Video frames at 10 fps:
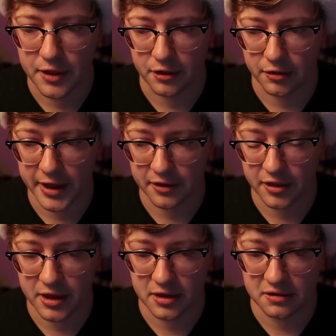and the
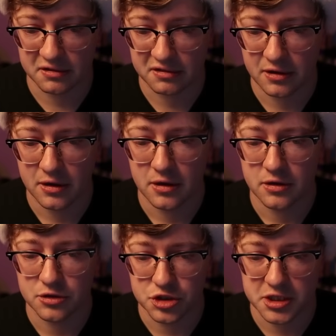length is
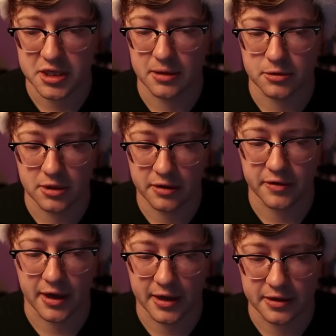gtable
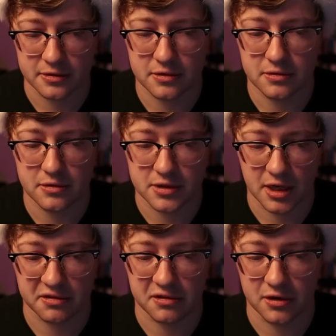of I
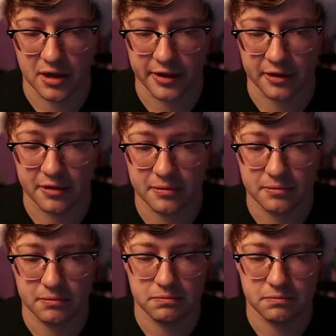dot stir dot length.